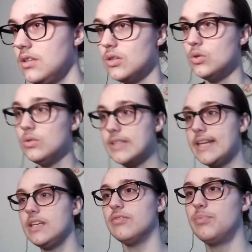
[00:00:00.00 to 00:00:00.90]
Ooh,
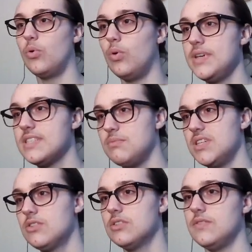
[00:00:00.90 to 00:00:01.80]
Lady of Poison,
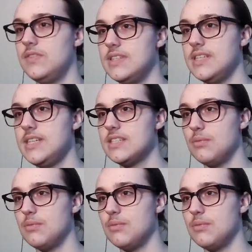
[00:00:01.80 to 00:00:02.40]
Mistress of Disease,